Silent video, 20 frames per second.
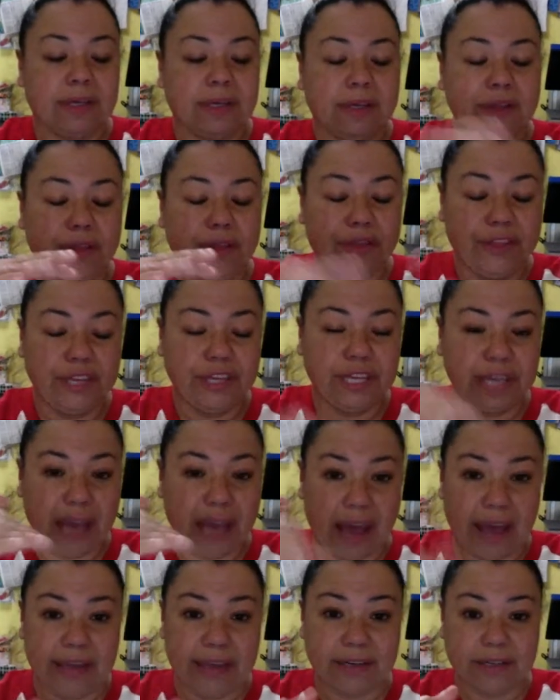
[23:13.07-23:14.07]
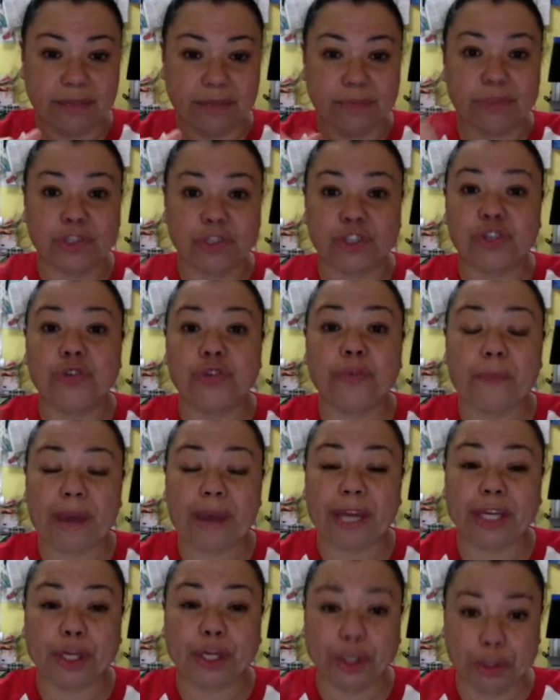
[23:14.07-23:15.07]
the item to
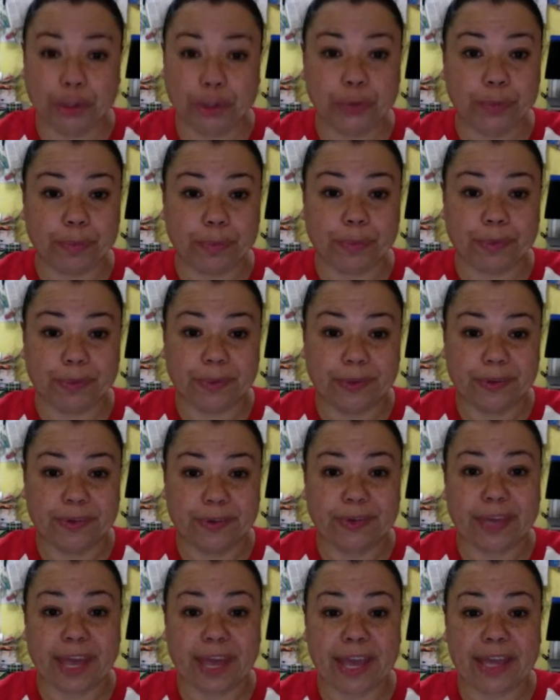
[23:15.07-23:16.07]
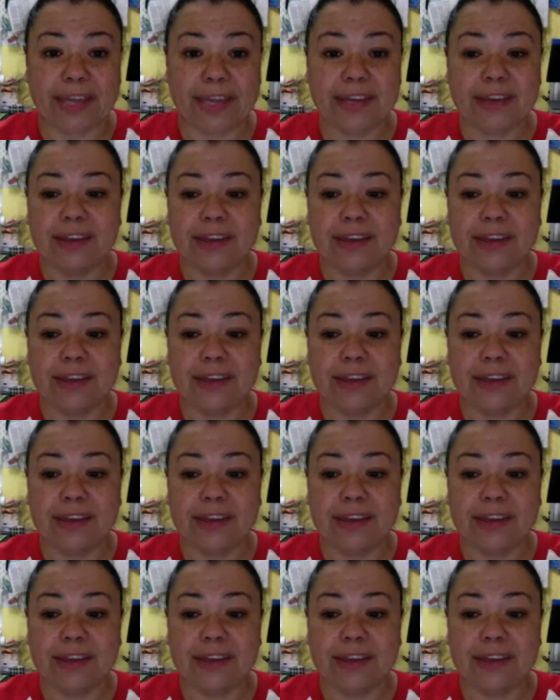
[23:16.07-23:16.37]
my hoop, okay?